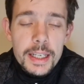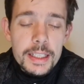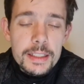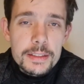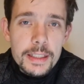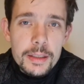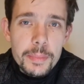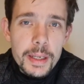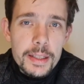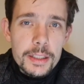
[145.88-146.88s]
a
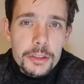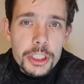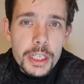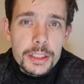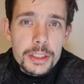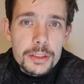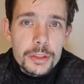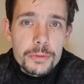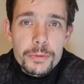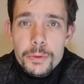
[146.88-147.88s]
second pair that you change
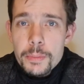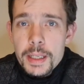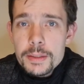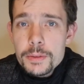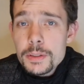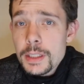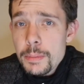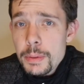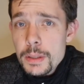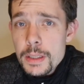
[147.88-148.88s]
into for the battles and
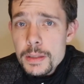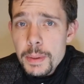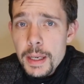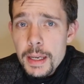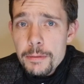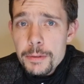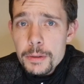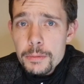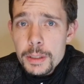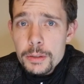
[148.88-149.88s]
keep a nice pair
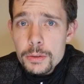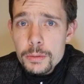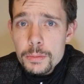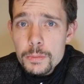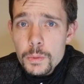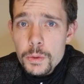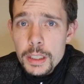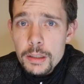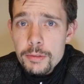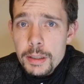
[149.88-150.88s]
for when you're
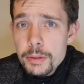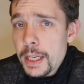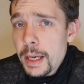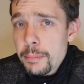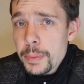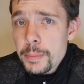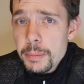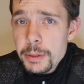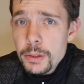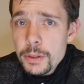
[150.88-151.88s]
walking around camp,
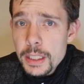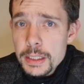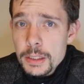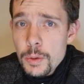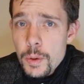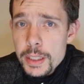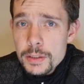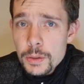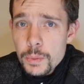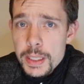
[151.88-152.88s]
maybe not getting quite
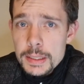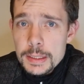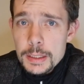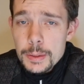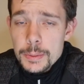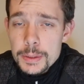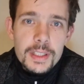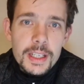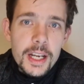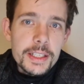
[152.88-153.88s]
so wet and cold.
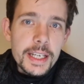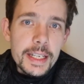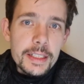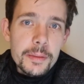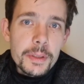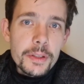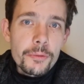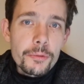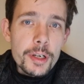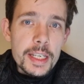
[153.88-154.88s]
Okay, number
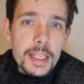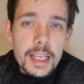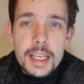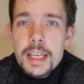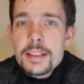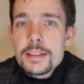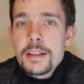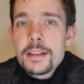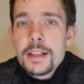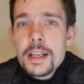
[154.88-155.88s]
three is
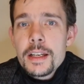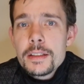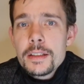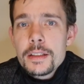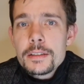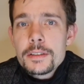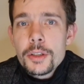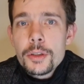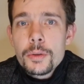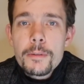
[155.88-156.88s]
learn
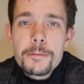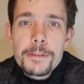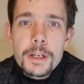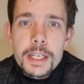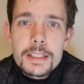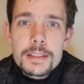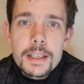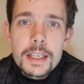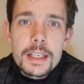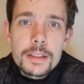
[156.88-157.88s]
to fight
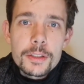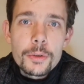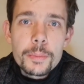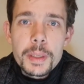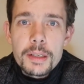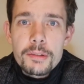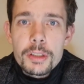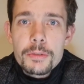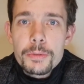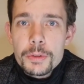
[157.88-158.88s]
in your
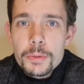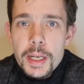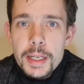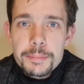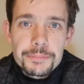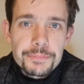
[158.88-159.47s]
period footwear.